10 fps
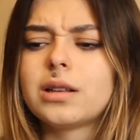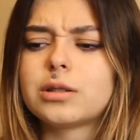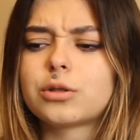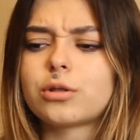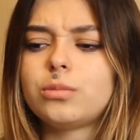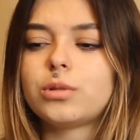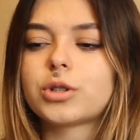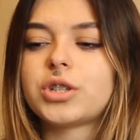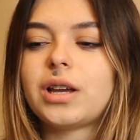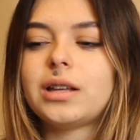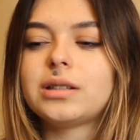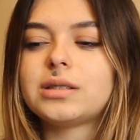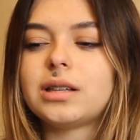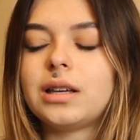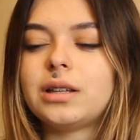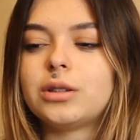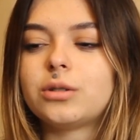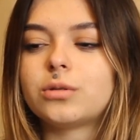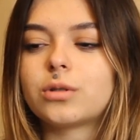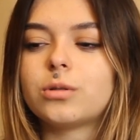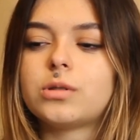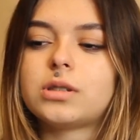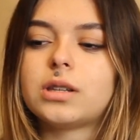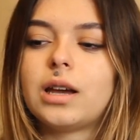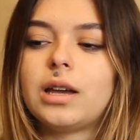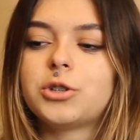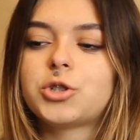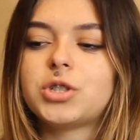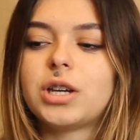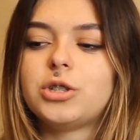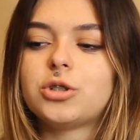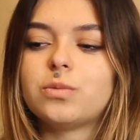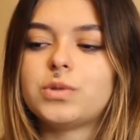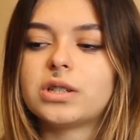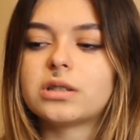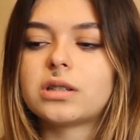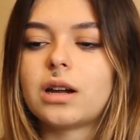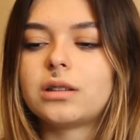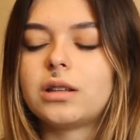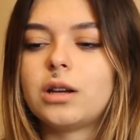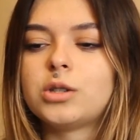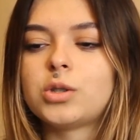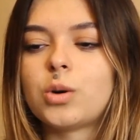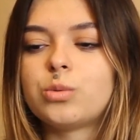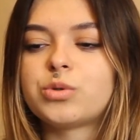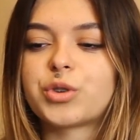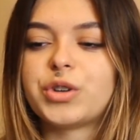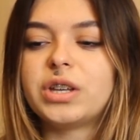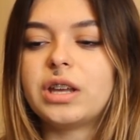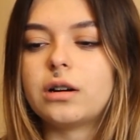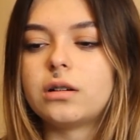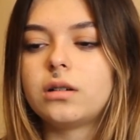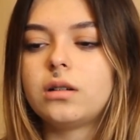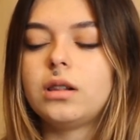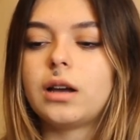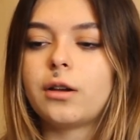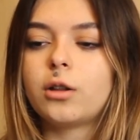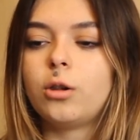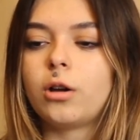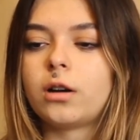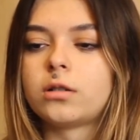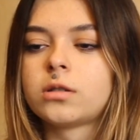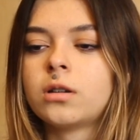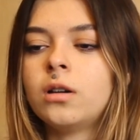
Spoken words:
The Tron blockchain then routes the exchange of this data through three layers.